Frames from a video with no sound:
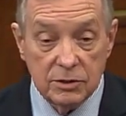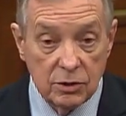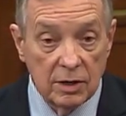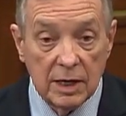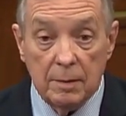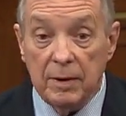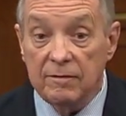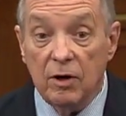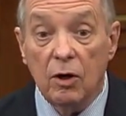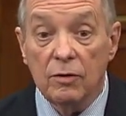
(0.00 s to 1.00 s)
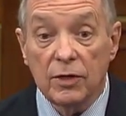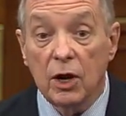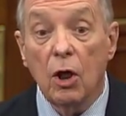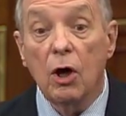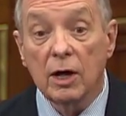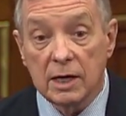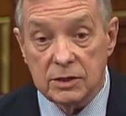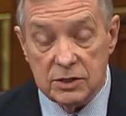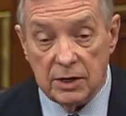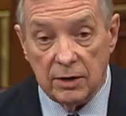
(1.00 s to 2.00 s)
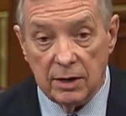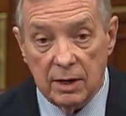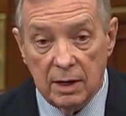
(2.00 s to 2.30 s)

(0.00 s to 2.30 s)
certainly above all, the law considered.